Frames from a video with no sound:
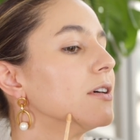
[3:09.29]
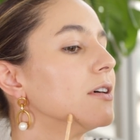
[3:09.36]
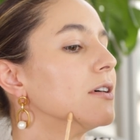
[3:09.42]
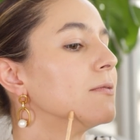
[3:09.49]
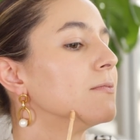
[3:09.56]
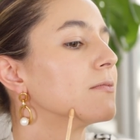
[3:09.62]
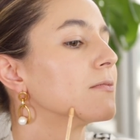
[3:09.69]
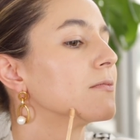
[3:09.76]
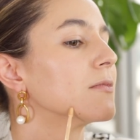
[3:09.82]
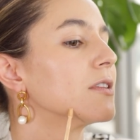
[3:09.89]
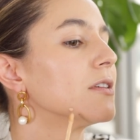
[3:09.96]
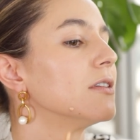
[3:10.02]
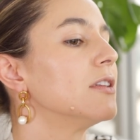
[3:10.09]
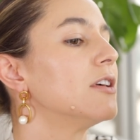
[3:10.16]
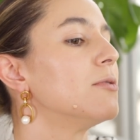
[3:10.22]
A
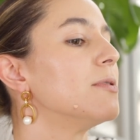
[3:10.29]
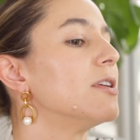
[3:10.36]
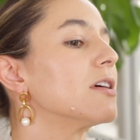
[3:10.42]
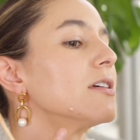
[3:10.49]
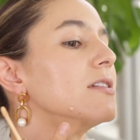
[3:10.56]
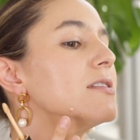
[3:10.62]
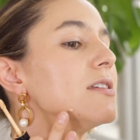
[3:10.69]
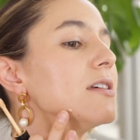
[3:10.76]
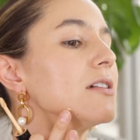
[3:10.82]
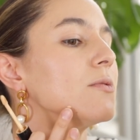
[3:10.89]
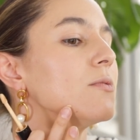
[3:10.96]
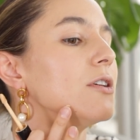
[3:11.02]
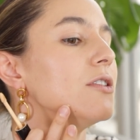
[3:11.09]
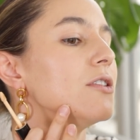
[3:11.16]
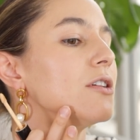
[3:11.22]
little bit of concealer
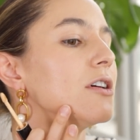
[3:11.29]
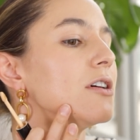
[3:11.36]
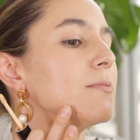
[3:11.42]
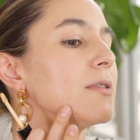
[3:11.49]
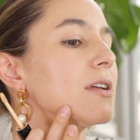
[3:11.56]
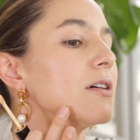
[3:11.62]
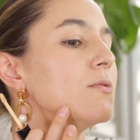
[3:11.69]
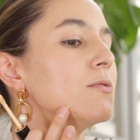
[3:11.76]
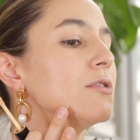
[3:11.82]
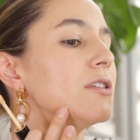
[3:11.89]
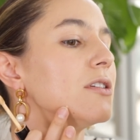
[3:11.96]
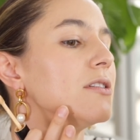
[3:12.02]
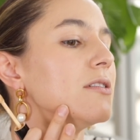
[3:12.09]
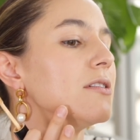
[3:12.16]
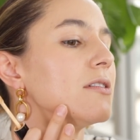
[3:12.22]
won't hurt, but I
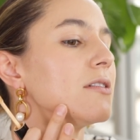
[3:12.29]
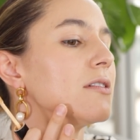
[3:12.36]
wouldn't,